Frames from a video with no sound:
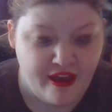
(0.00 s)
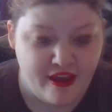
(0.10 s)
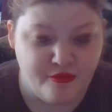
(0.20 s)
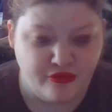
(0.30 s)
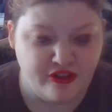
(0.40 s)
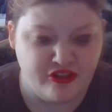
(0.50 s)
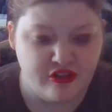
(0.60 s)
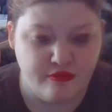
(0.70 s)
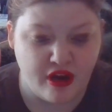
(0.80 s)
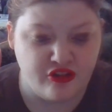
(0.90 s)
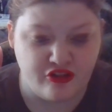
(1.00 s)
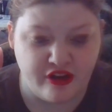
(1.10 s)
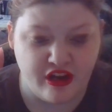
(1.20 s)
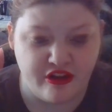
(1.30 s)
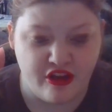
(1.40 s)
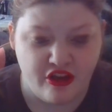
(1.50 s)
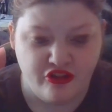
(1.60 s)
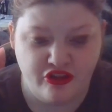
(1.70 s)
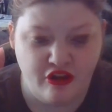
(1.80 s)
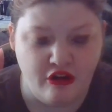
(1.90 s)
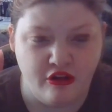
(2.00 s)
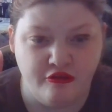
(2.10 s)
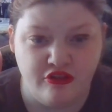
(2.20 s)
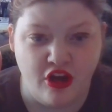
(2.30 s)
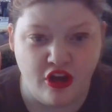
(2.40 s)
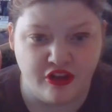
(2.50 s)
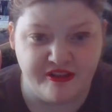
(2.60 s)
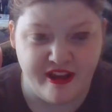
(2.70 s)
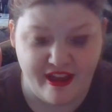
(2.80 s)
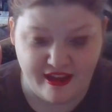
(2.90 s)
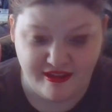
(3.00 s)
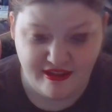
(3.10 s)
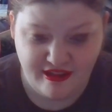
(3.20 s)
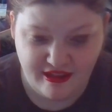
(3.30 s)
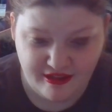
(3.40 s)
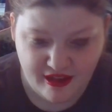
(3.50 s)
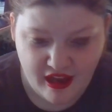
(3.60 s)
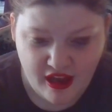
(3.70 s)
and printer by trade Charles R.S.